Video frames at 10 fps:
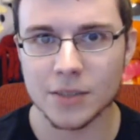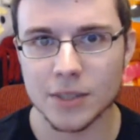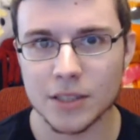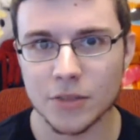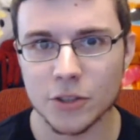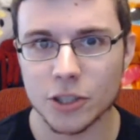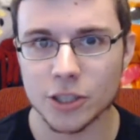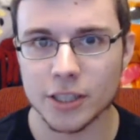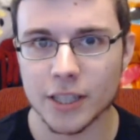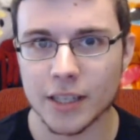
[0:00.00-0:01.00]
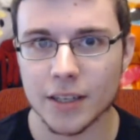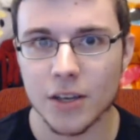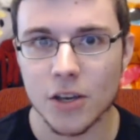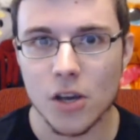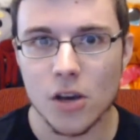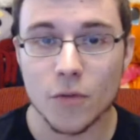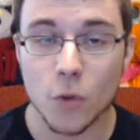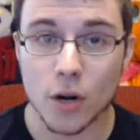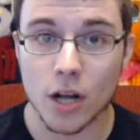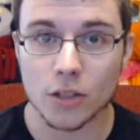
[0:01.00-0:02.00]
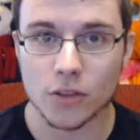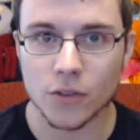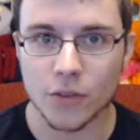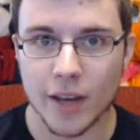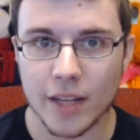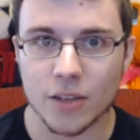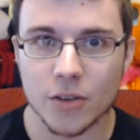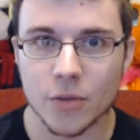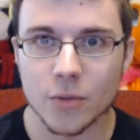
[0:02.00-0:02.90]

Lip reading: because if you're charging $4 for venue